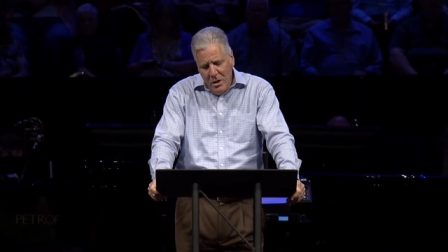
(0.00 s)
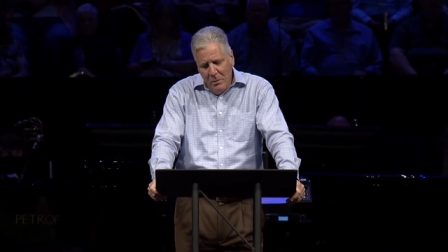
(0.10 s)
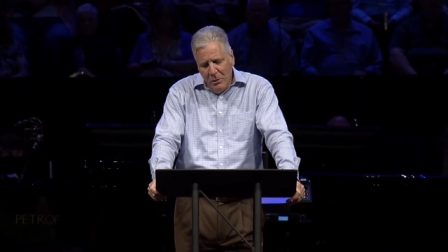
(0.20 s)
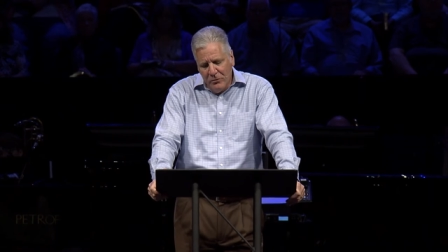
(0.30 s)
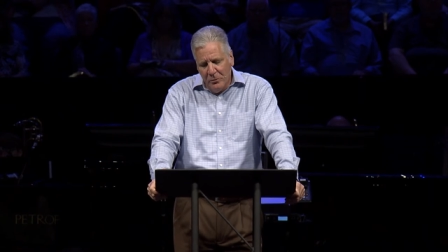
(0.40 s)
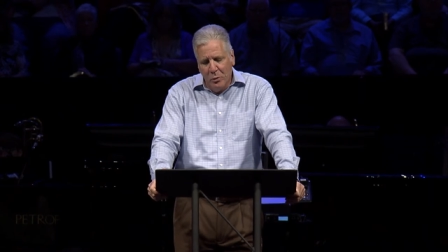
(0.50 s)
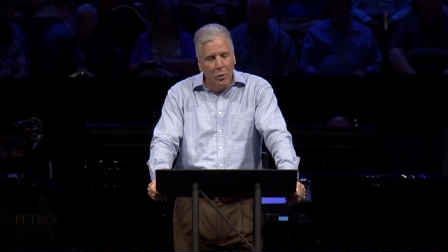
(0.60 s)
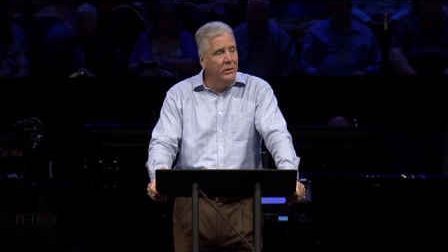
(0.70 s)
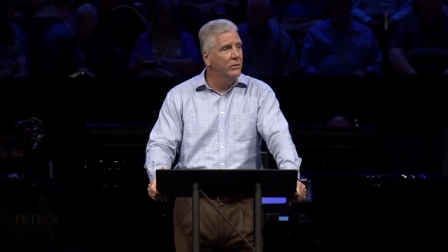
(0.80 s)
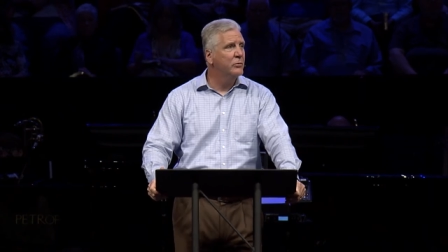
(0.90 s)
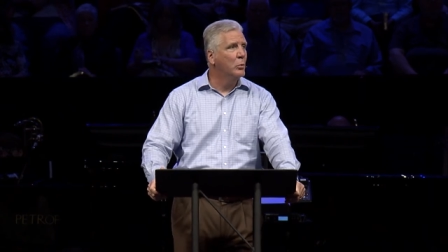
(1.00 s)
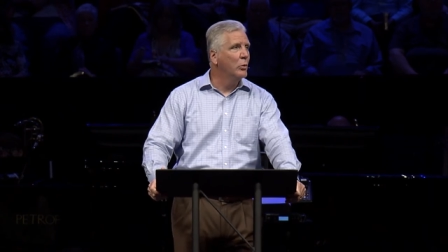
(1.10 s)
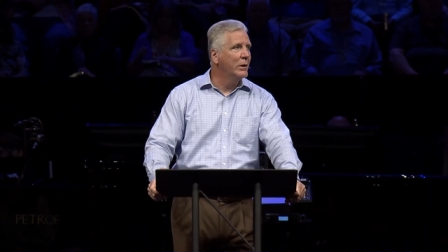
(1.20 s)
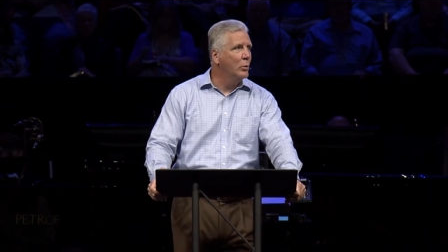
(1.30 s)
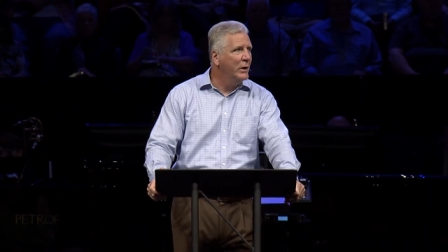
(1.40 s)
most importantly, this
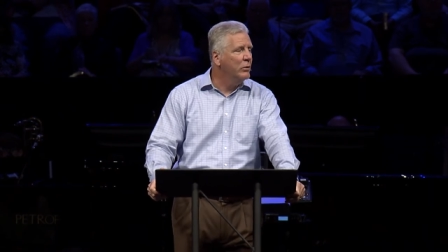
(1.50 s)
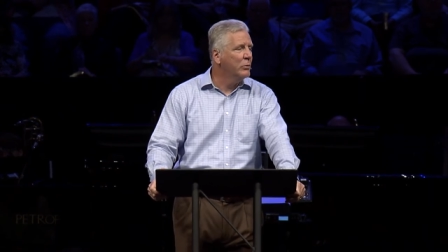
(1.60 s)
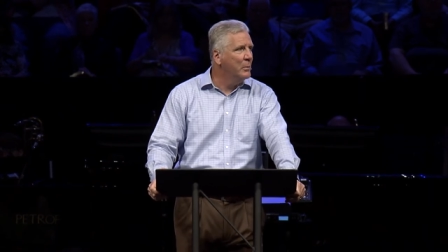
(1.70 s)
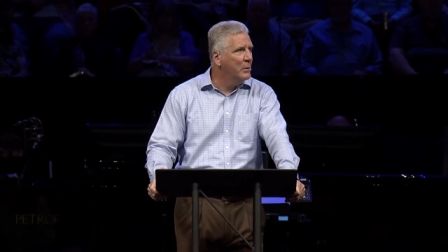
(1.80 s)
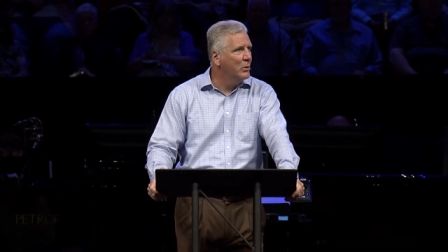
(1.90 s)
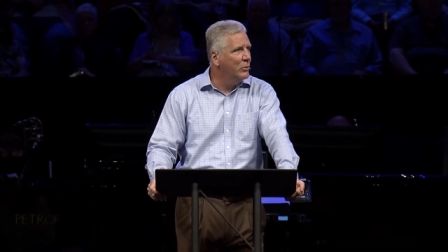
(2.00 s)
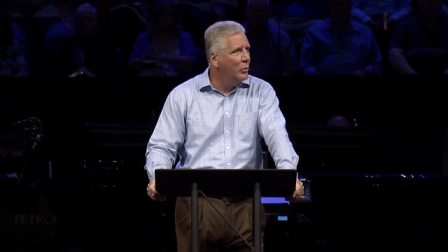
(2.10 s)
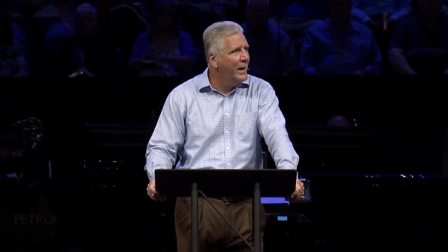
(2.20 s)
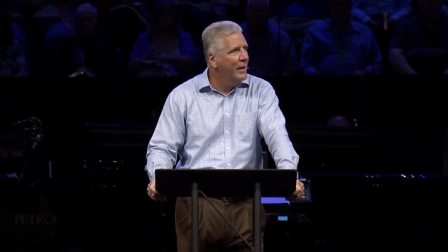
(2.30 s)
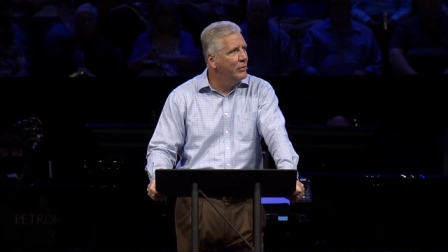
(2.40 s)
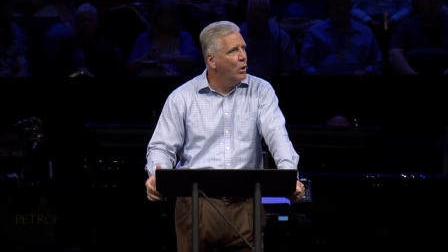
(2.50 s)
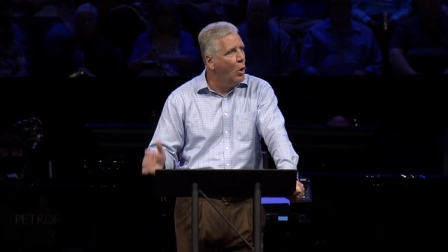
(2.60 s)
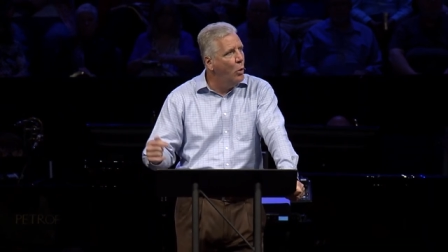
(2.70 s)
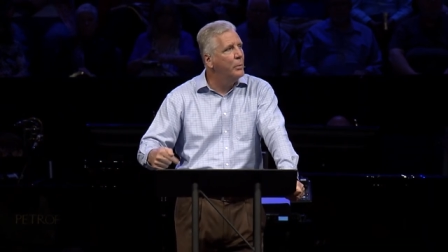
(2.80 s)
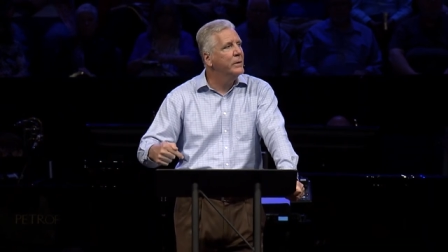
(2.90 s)
morning, we need to remember that we have an
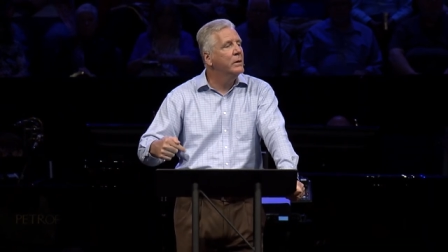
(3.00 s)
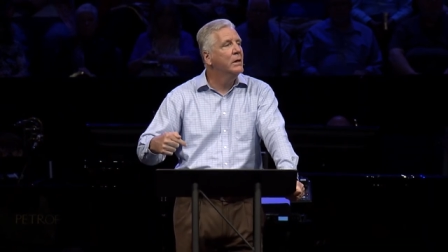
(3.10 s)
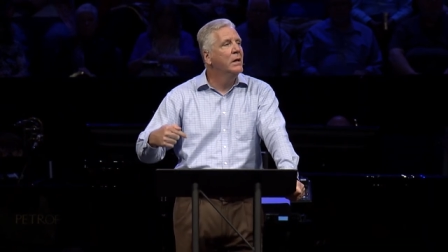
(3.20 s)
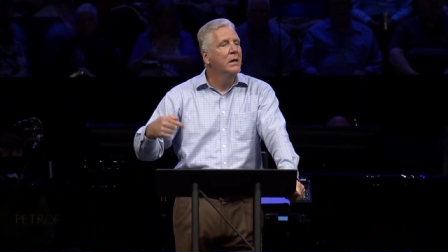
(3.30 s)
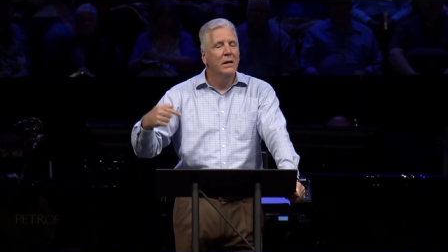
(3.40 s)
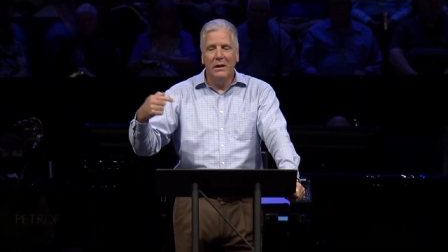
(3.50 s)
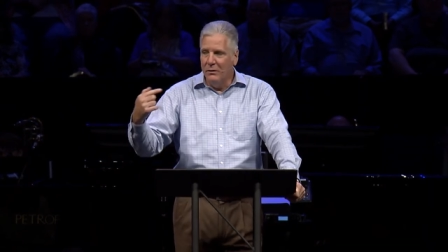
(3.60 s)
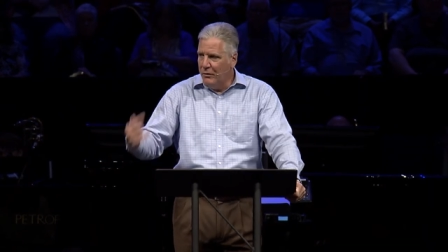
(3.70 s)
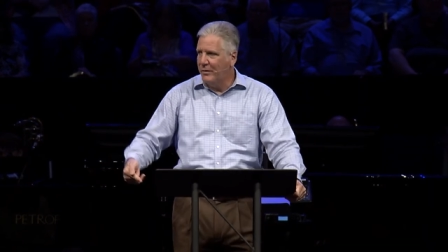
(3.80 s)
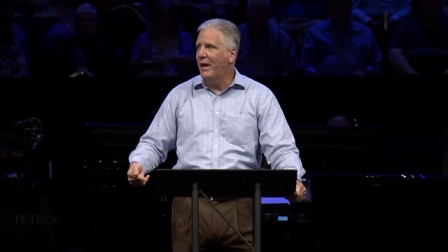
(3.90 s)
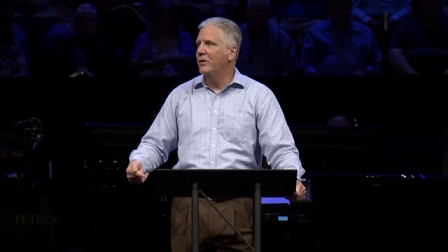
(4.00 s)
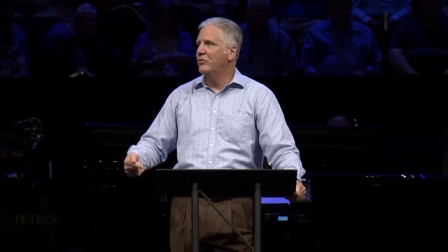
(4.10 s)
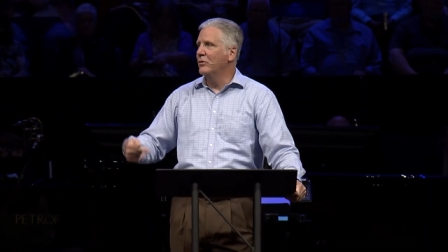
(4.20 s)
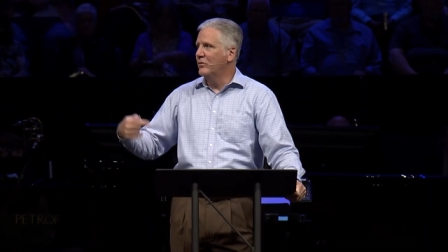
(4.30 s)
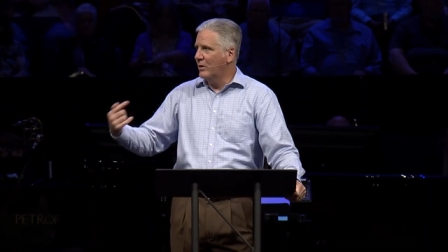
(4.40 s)
open
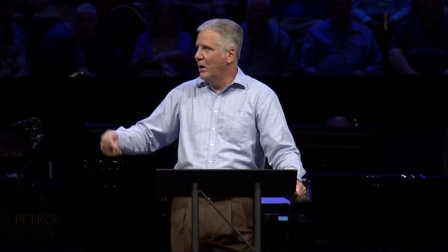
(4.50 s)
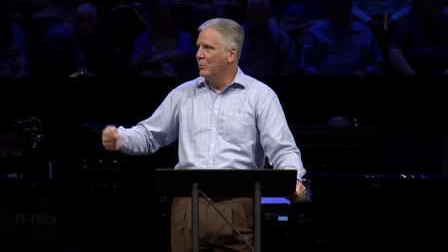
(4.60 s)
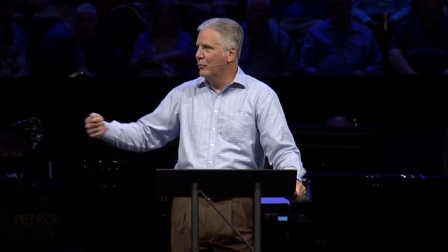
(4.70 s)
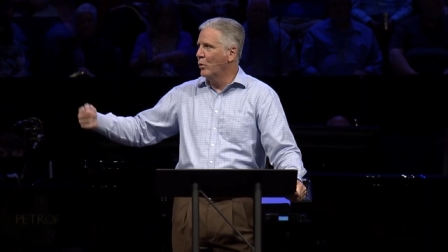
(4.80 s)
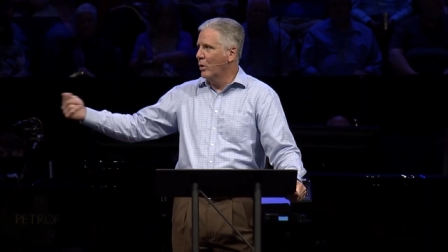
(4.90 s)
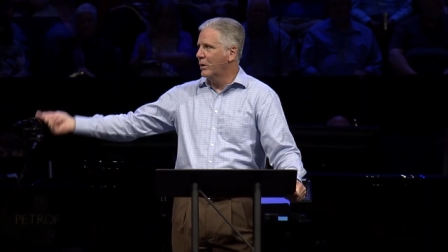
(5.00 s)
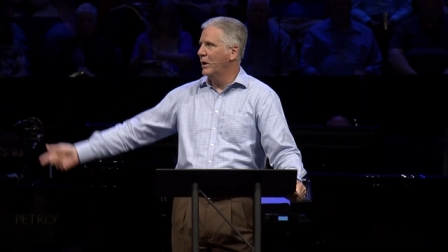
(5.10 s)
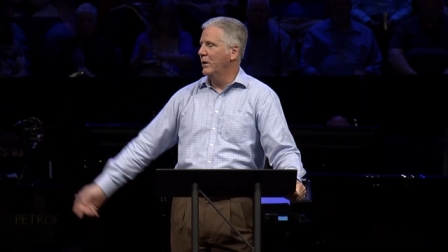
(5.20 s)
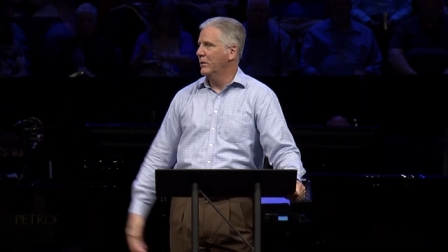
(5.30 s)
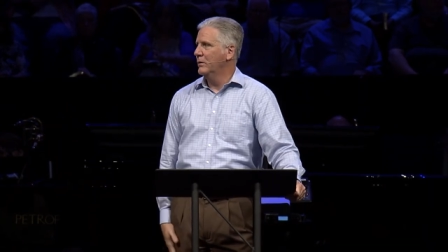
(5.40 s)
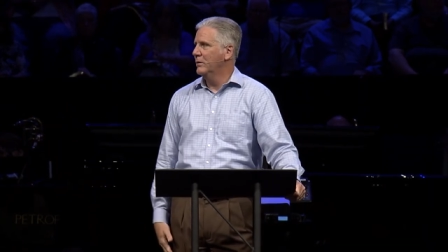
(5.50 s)
invitation to come before our king.